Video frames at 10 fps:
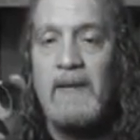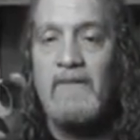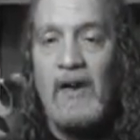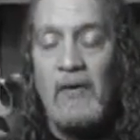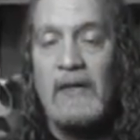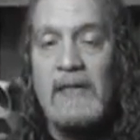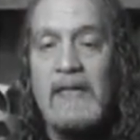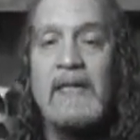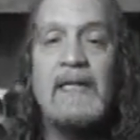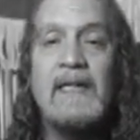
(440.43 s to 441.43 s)
McFarland,
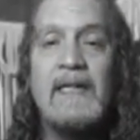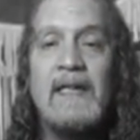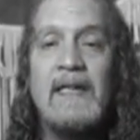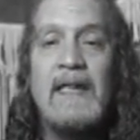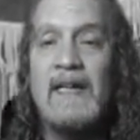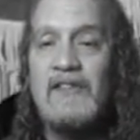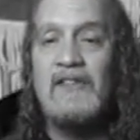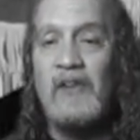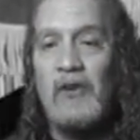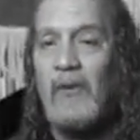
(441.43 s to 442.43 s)
and I
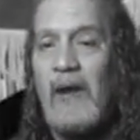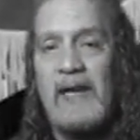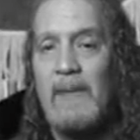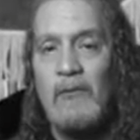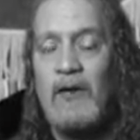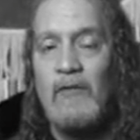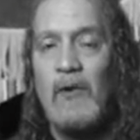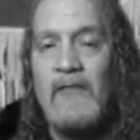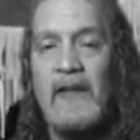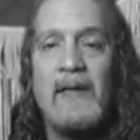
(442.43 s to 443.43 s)
still crack up
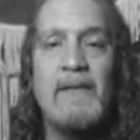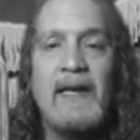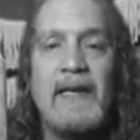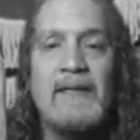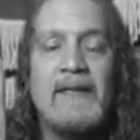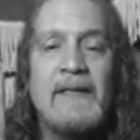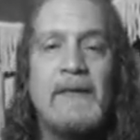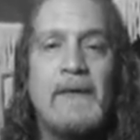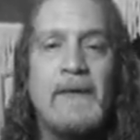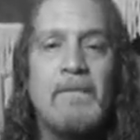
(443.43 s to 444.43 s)
whenever I think about it.
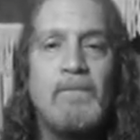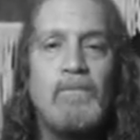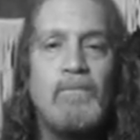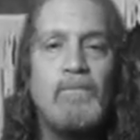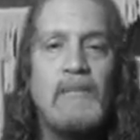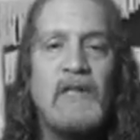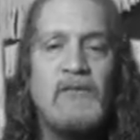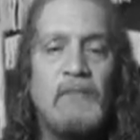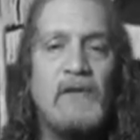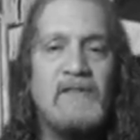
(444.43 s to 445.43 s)

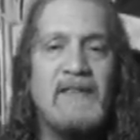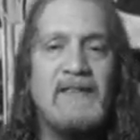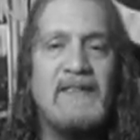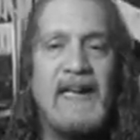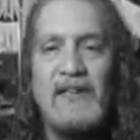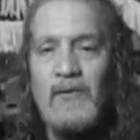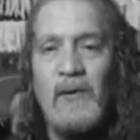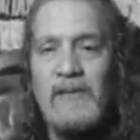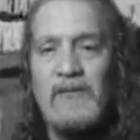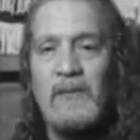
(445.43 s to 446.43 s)
His prissiness
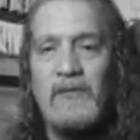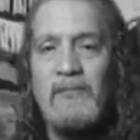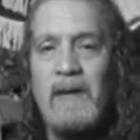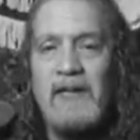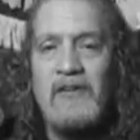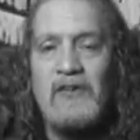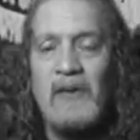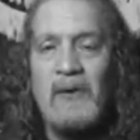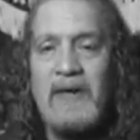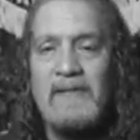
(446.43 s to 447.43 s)
contrasted with Spanky's
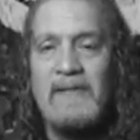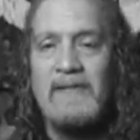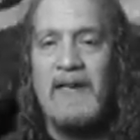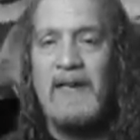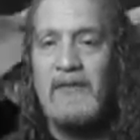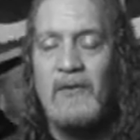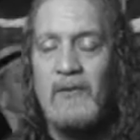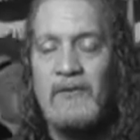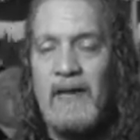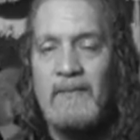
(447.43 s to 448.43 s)
no-nonsense
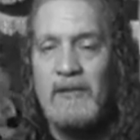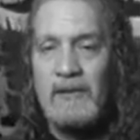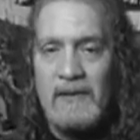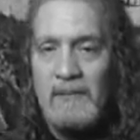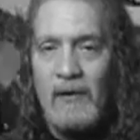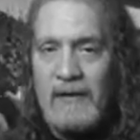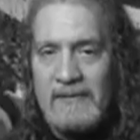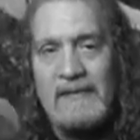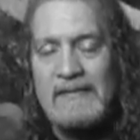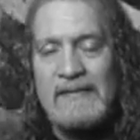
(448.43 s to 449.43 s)
attitude was absolutely
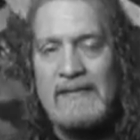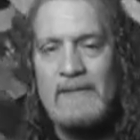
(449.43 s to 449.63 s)
priceless.